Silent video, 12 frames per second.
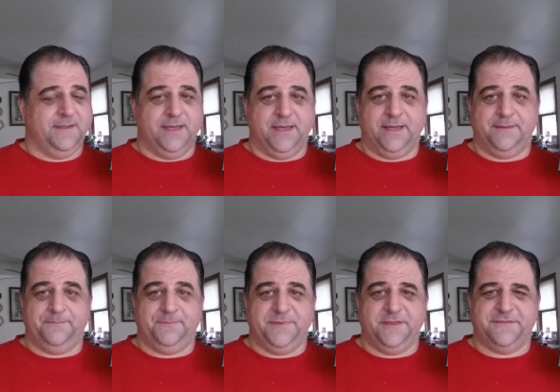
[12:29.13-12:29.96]

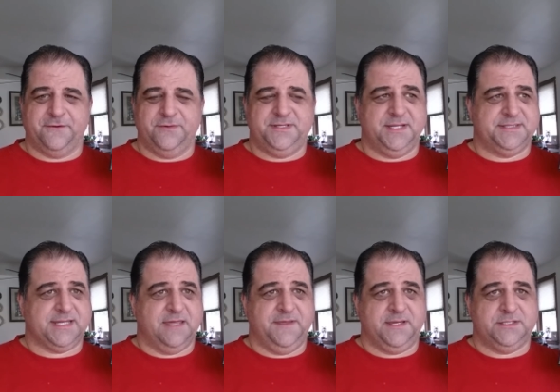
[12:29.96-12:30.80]
um, the third
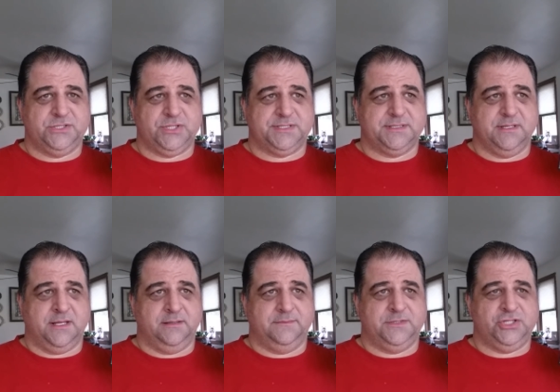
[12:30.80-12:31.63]
disc, I think, is just
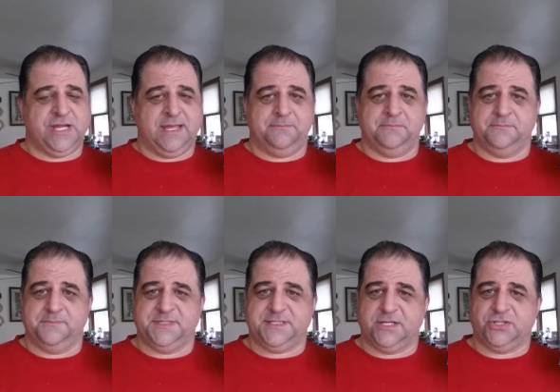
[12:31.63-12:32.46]
a jam
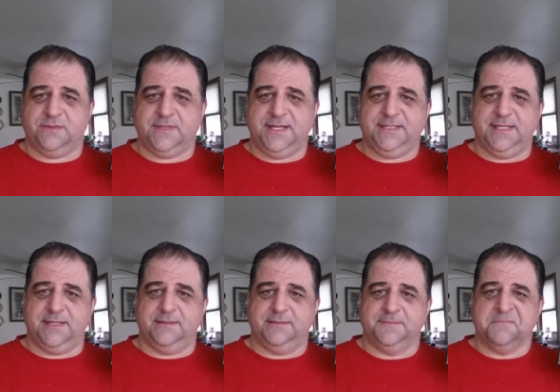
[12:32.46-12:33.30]
session that he did.